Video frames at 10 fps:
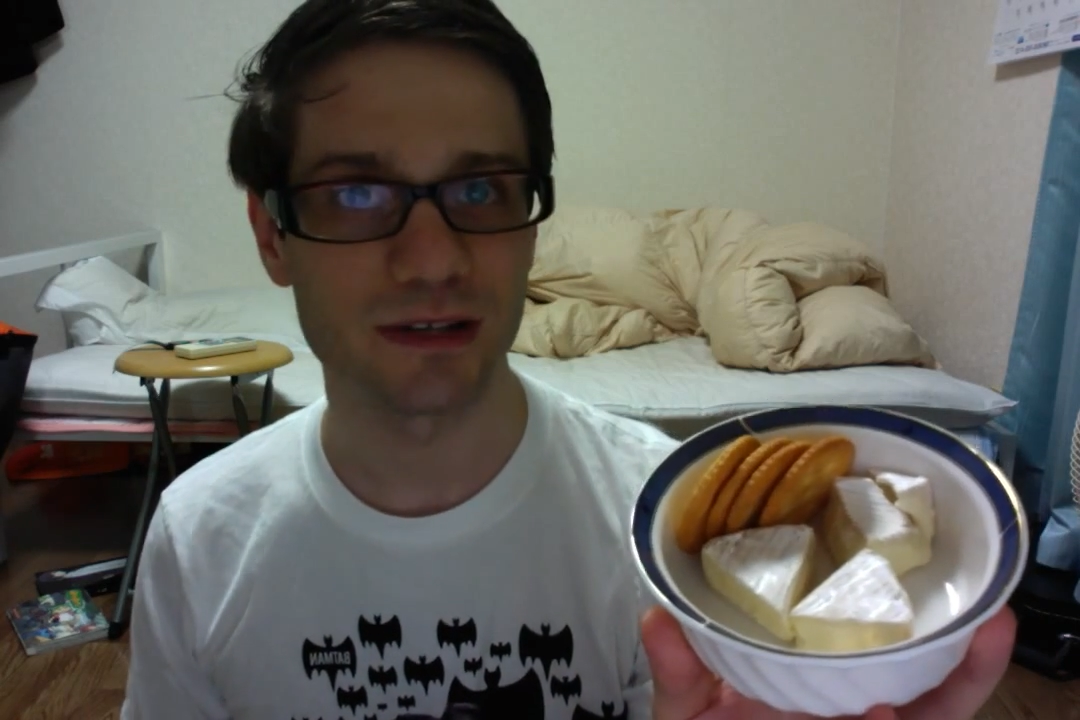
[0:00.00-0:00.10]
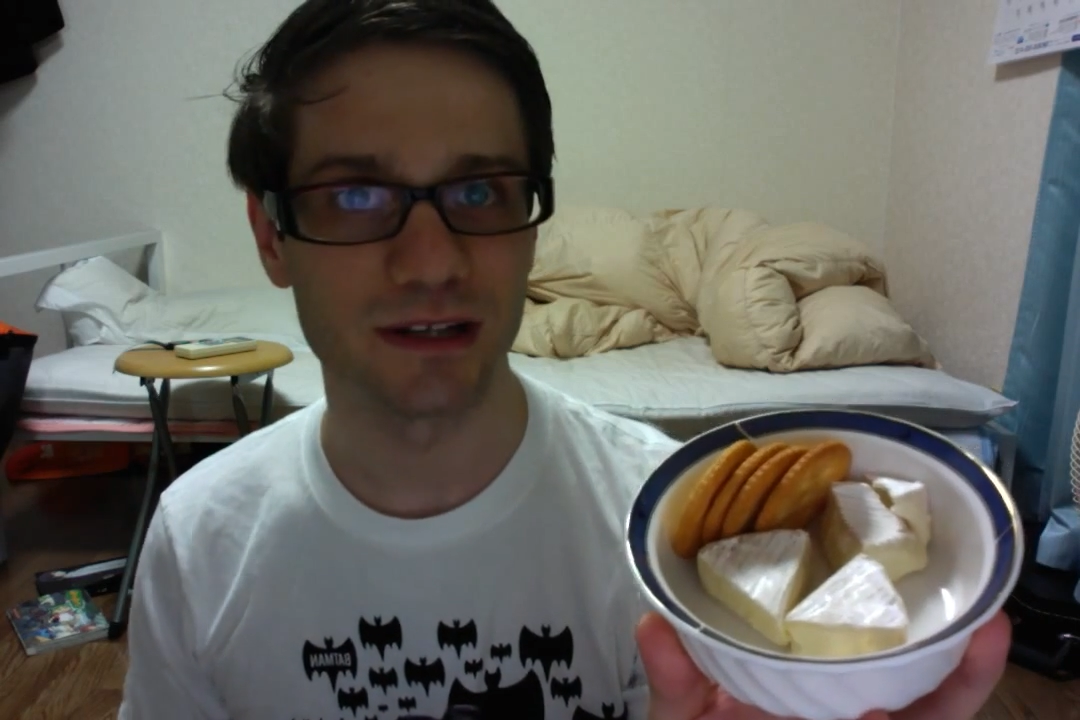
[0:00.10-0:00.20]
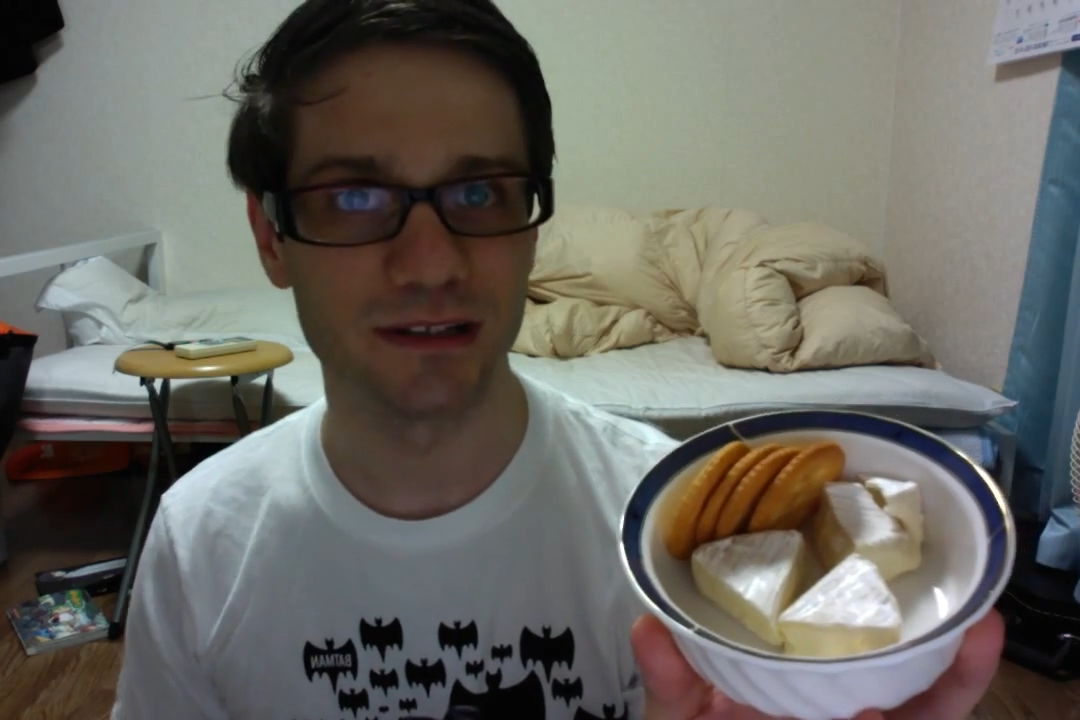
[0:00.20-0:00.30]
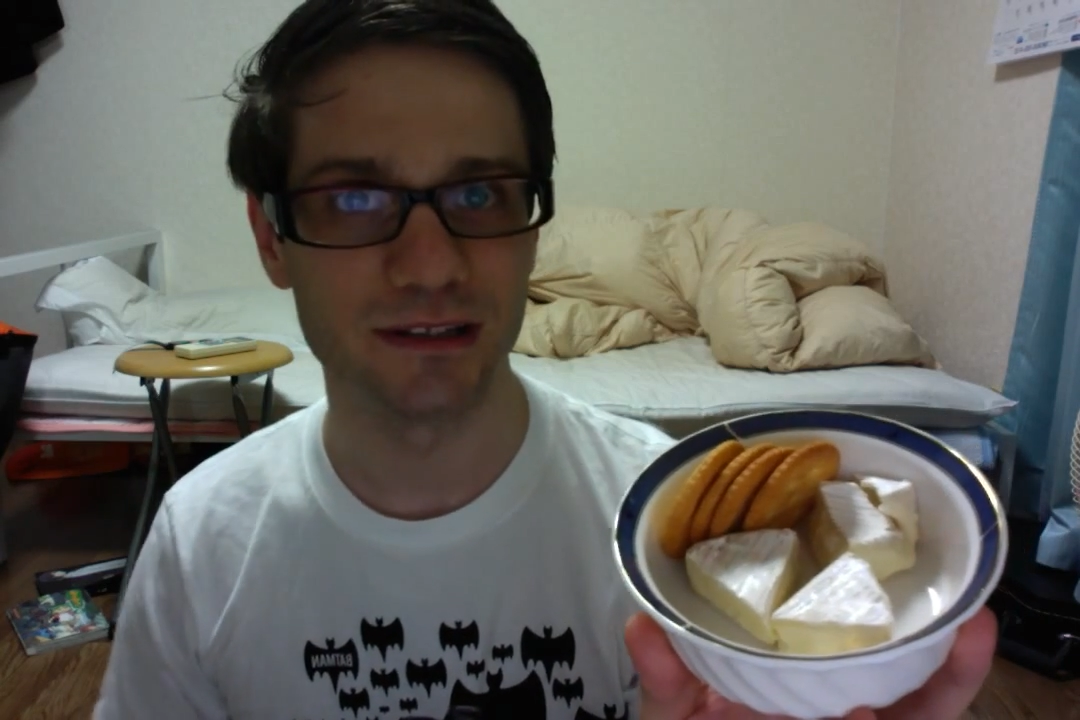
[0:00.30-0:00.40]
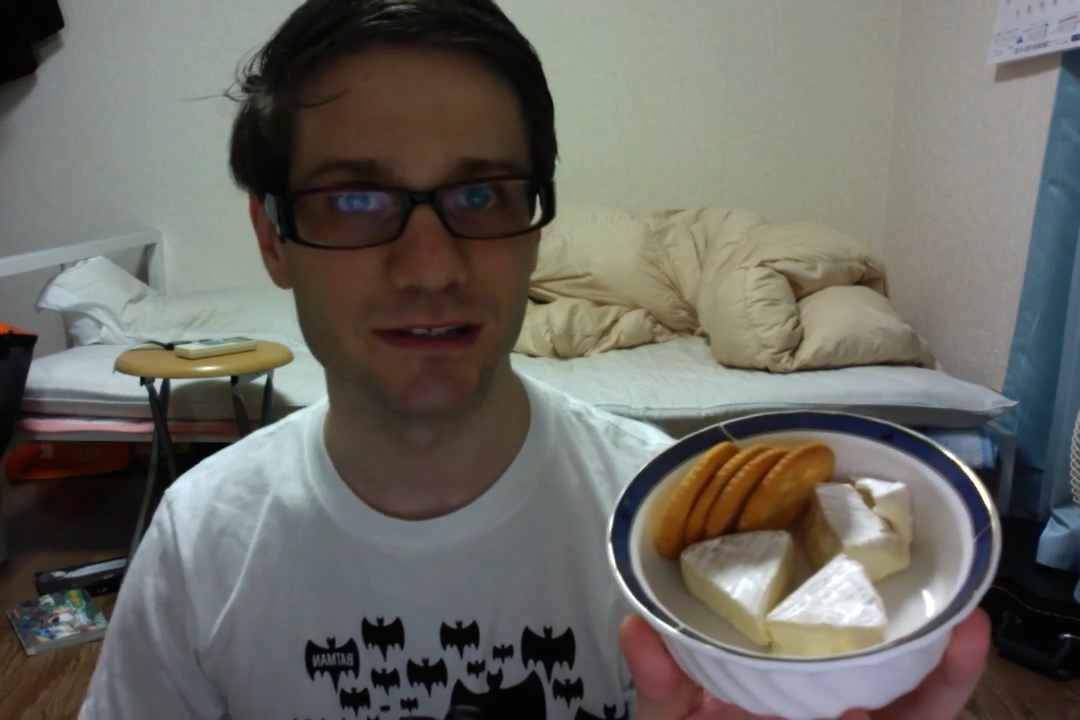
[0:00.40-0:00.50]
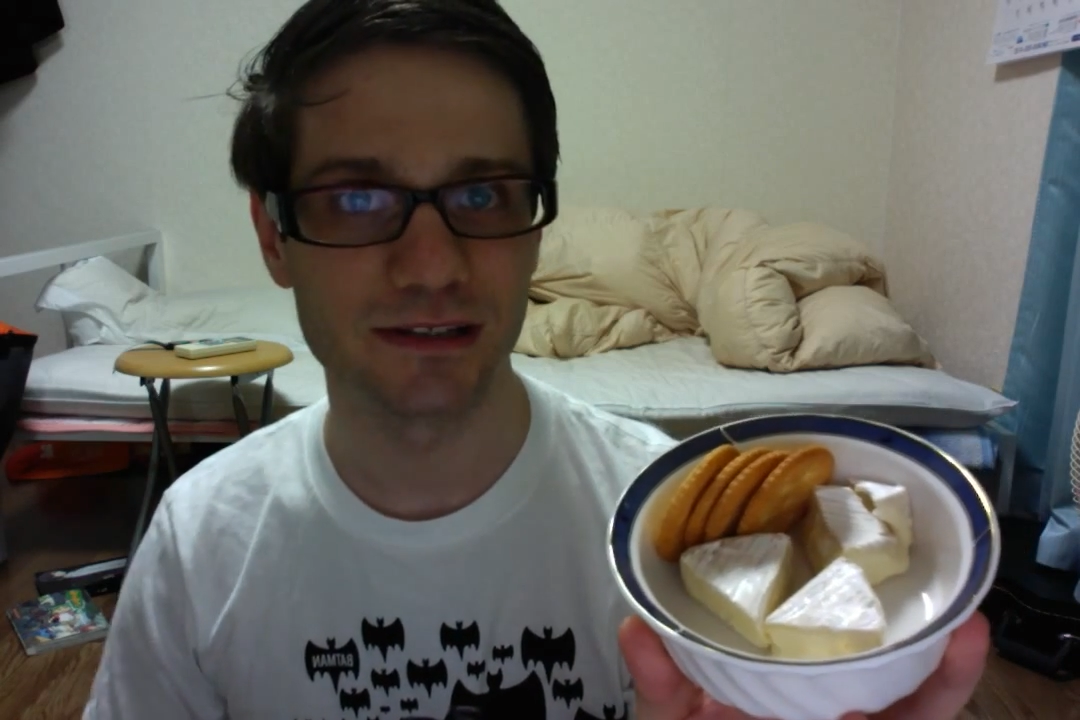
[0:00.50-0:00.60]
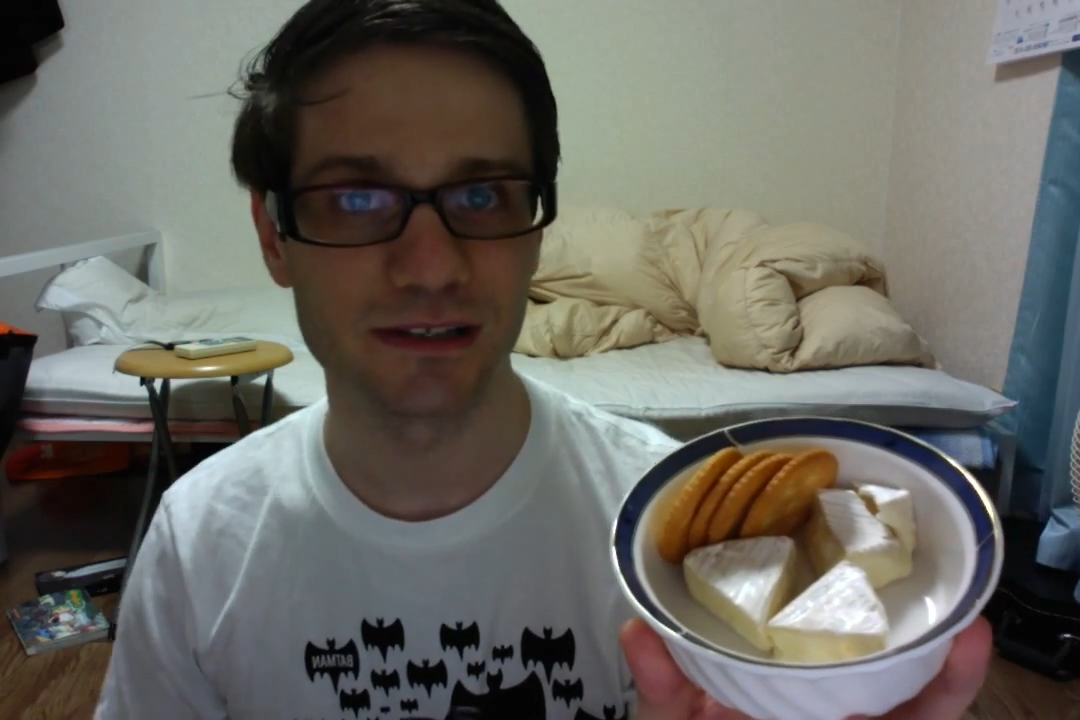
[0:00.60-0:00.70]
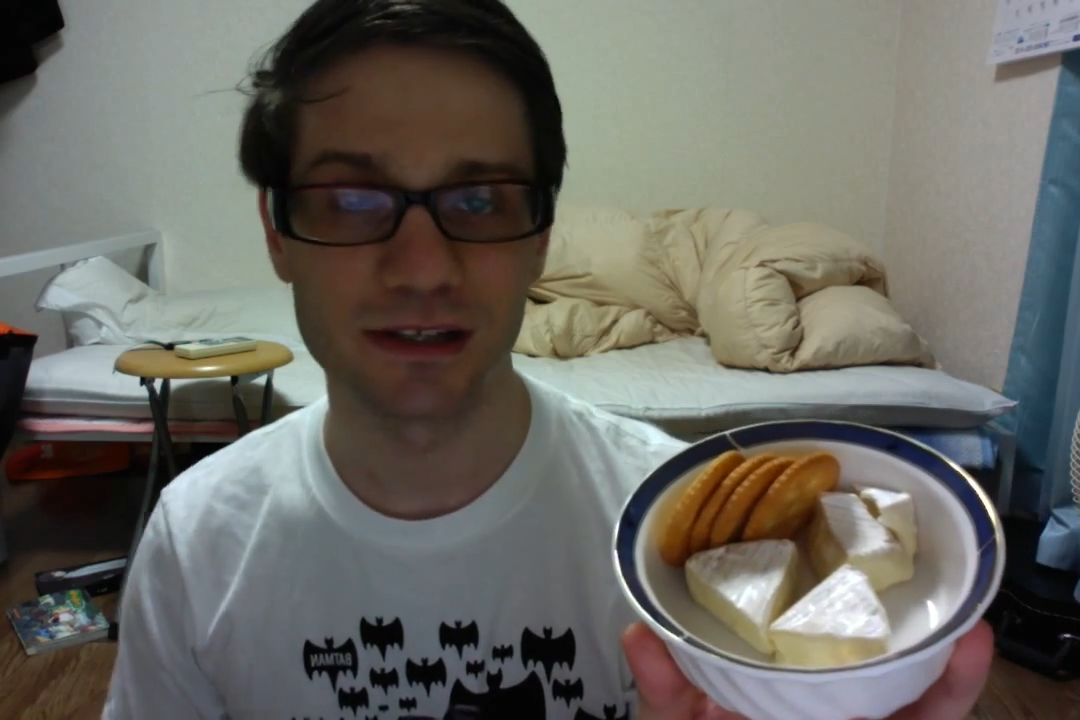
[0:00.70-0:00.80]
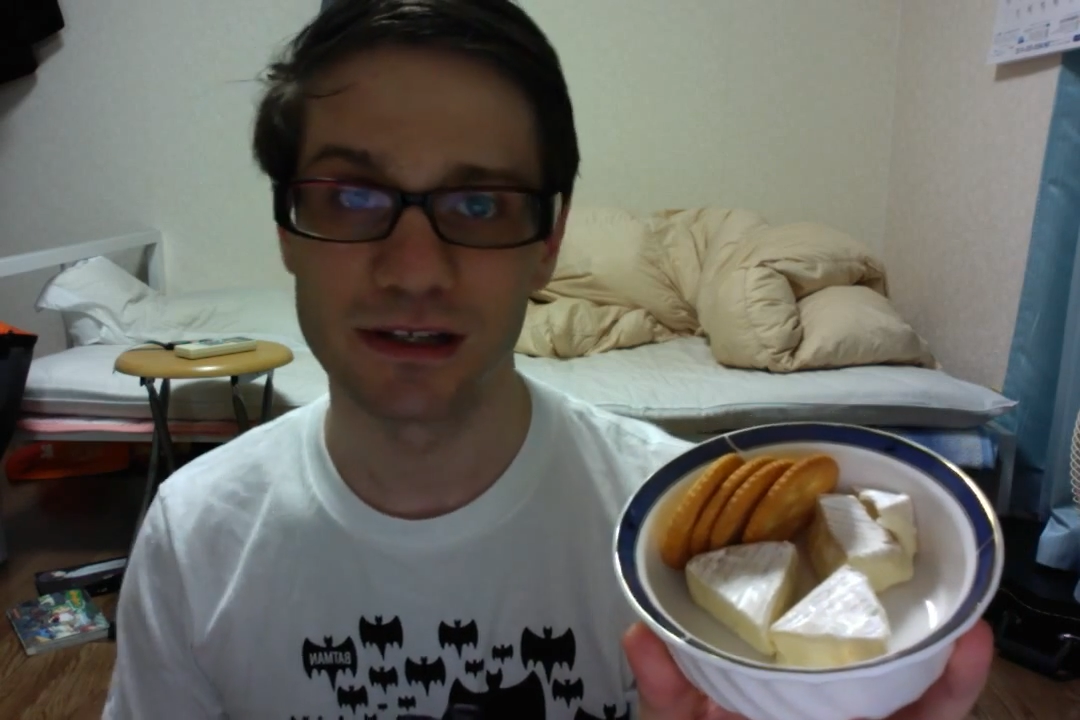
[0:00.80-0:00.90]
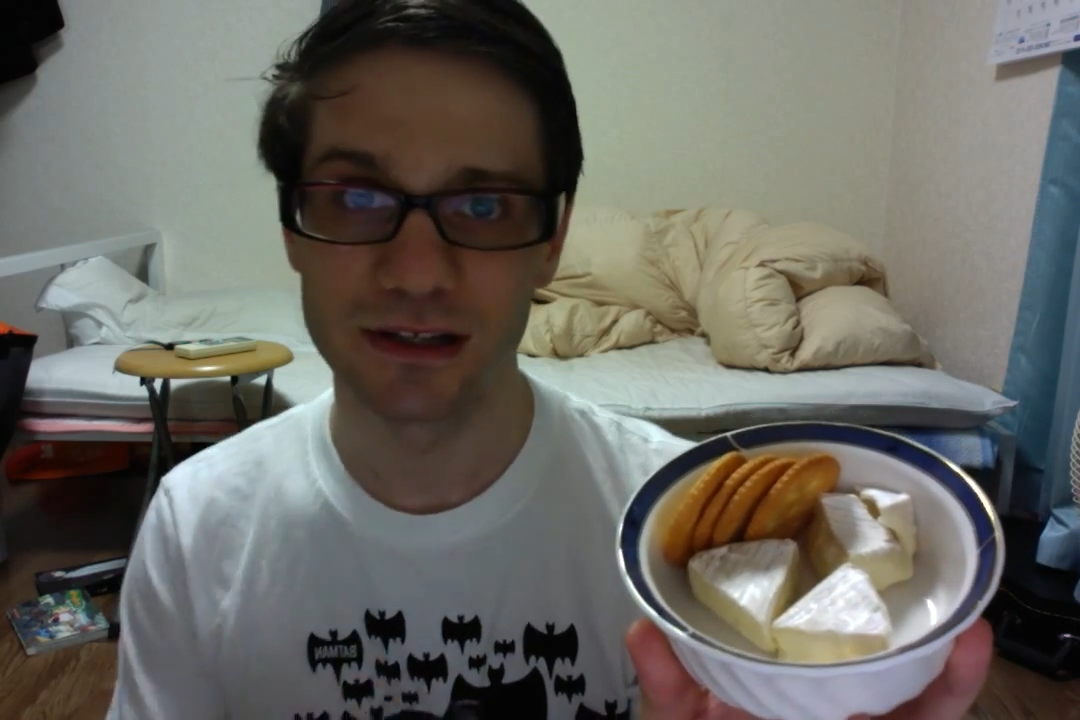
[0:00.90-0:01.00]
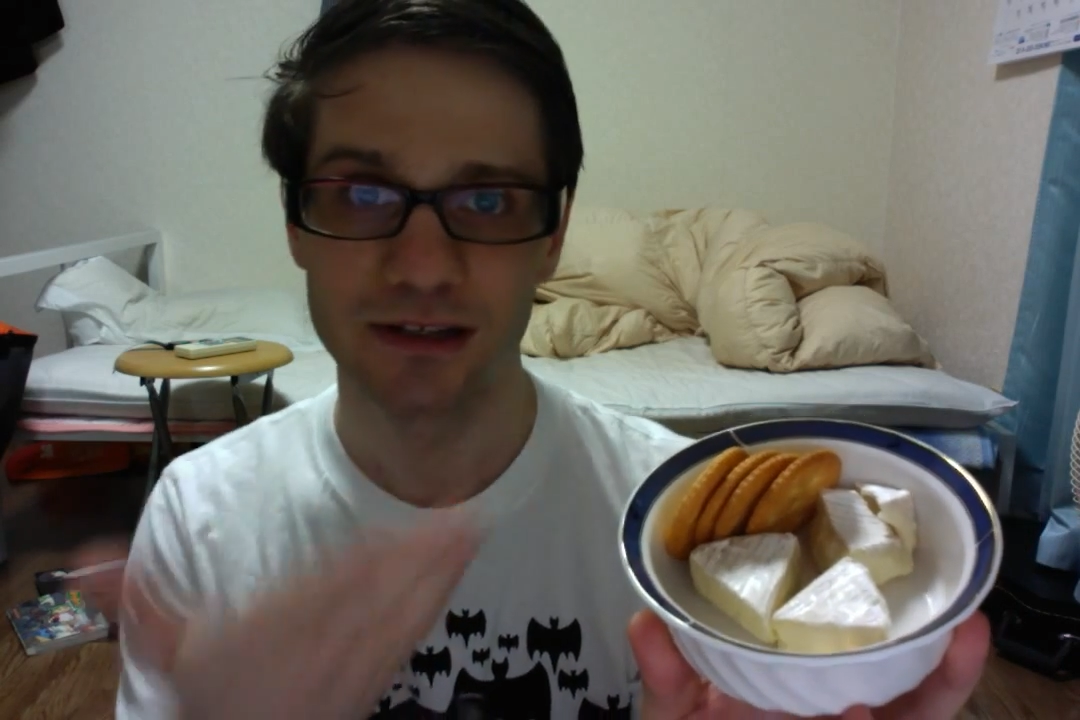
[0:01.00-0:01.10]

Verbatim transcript: and this